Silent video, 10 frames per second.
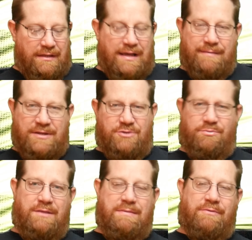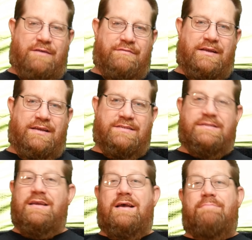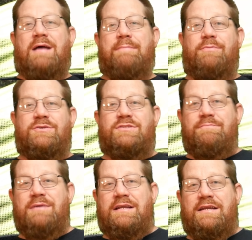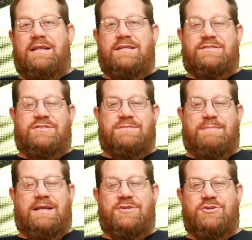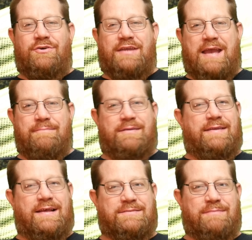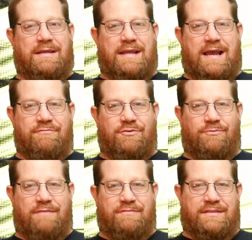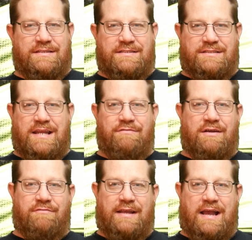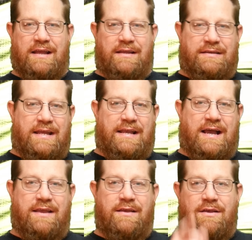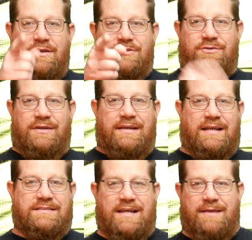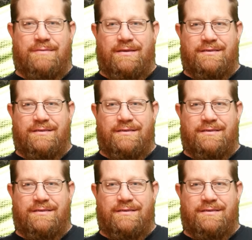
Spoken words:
I should really be roughing it, because my personal opinion is just because you're going camping doesn't mean you have to rough it. This is Steve, your everyday guy. Tune in next time.